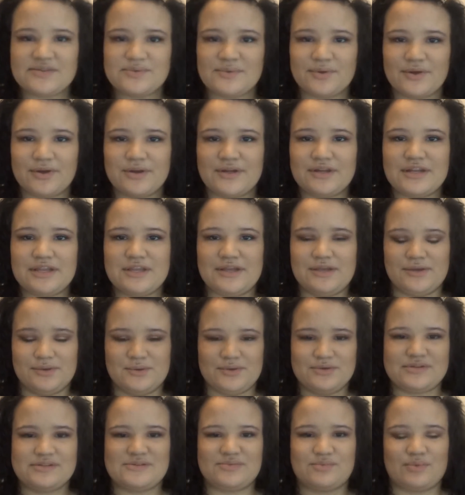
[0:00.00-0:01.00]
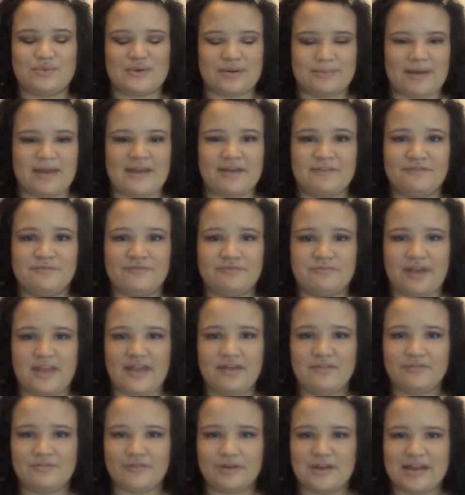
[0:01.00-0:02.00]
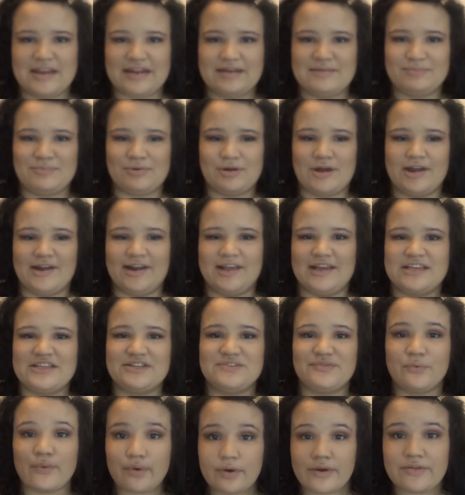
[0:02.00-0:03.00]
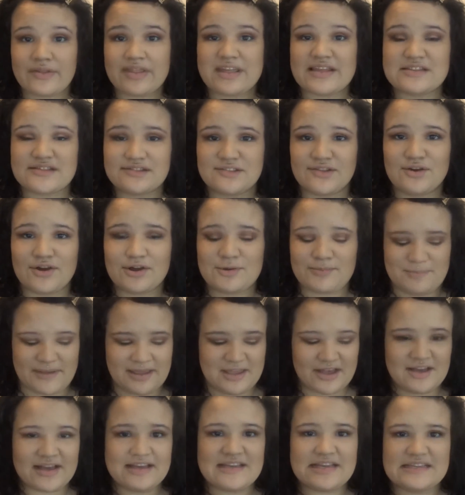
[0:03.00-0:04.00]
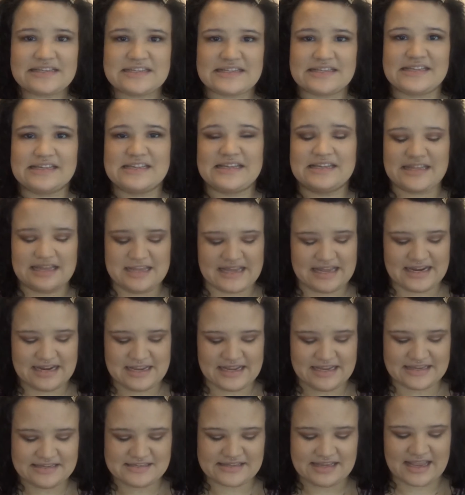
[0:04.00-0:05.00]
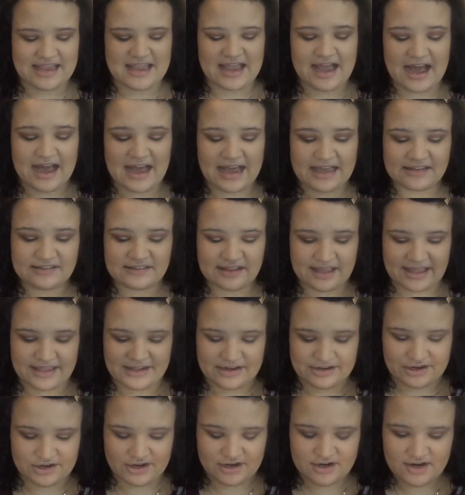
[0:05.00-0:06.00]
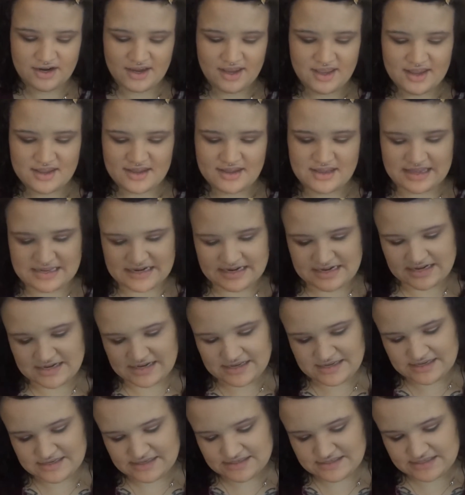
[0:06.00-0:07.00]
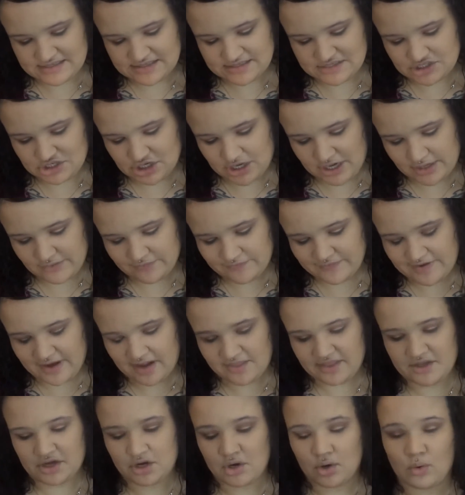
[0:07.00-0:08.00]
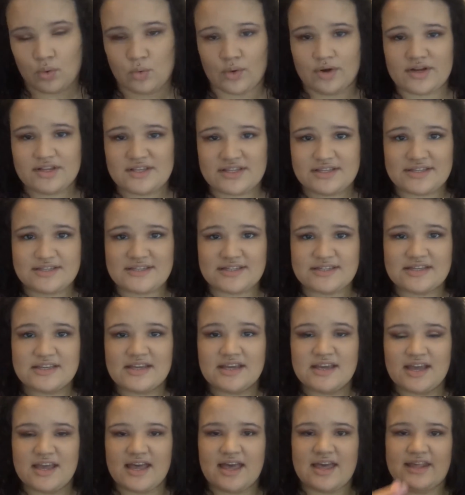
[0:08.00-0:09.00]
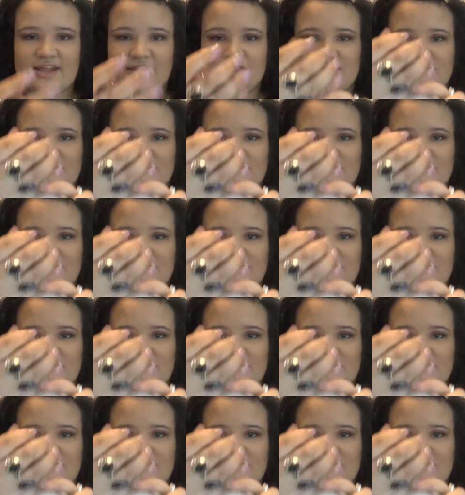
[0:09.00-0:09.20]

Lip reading: we're going to use one of my favorite products for this look because it is a highlighter, and it is the shade Vanilla Quartz, and it